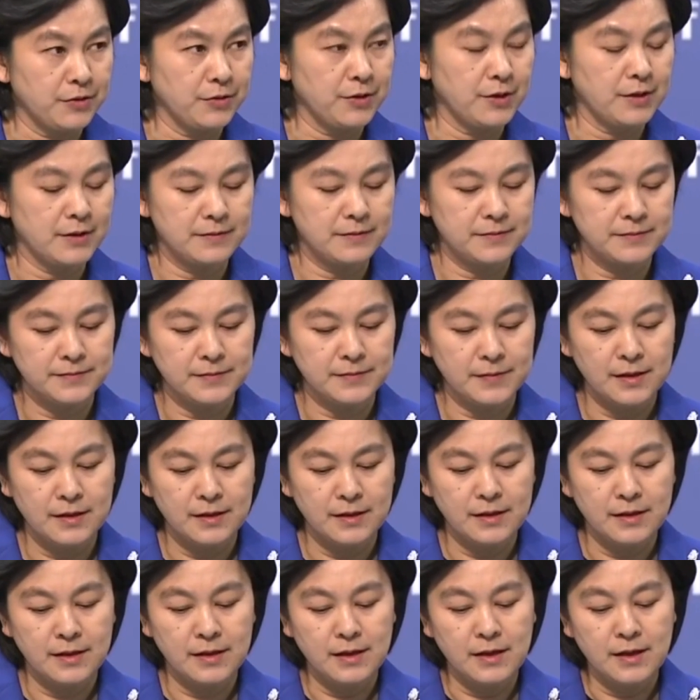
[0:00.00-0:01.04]
And India
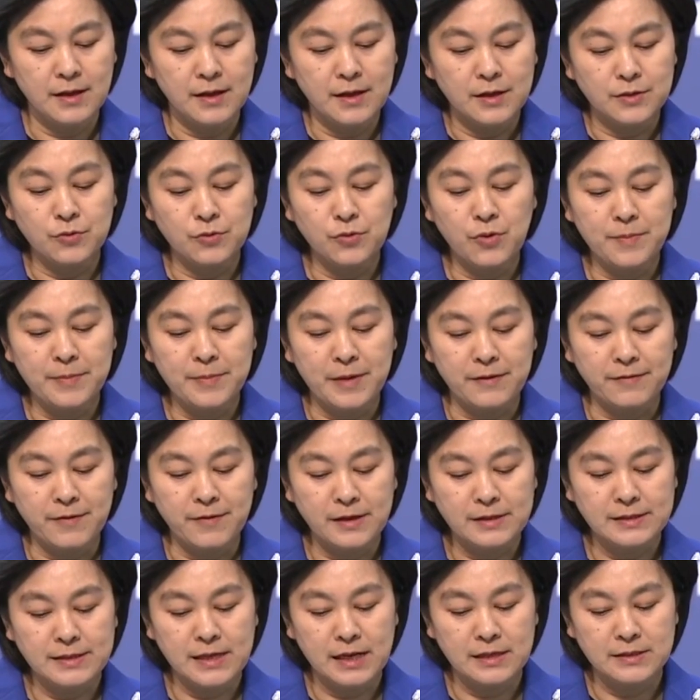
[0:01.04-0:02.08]
saying back, hey,
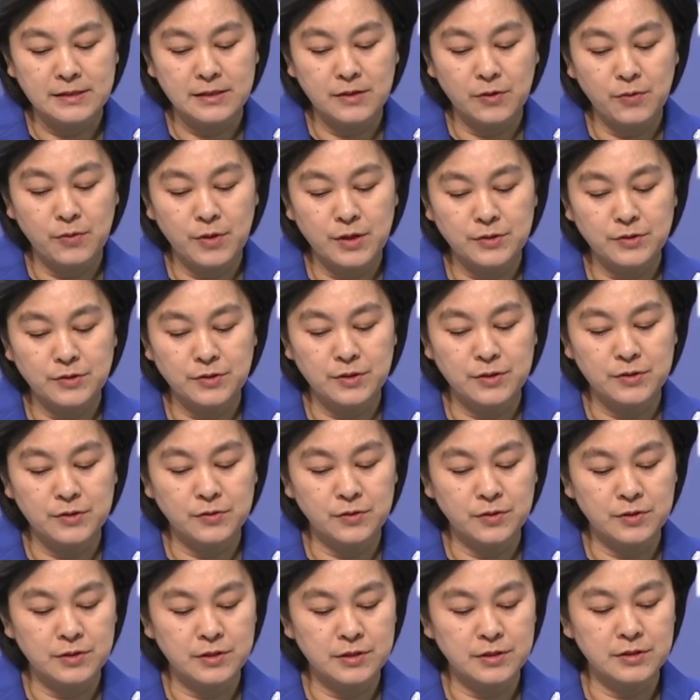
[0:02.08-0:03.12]
butt out, this is an
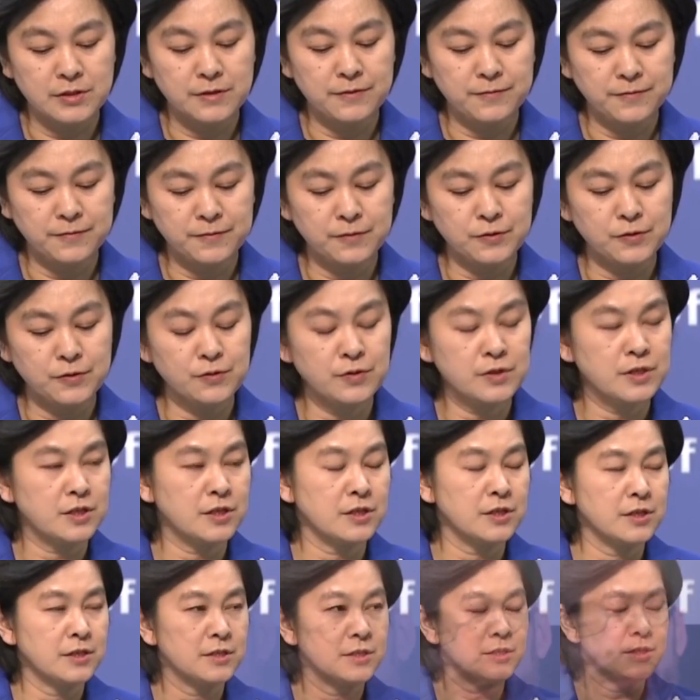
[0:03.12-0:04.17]
internal domestic issue,